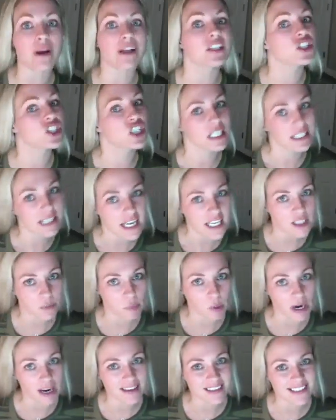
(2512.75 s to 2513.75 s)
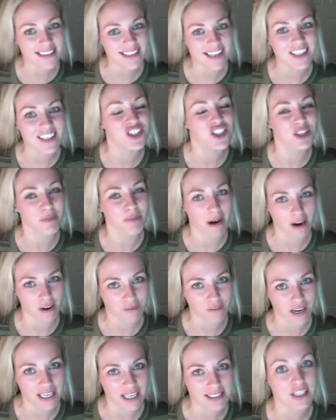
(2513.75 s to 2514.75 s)
and she takes breaks and she
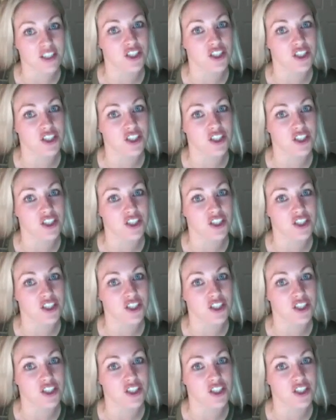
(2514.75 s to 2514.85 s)
modifies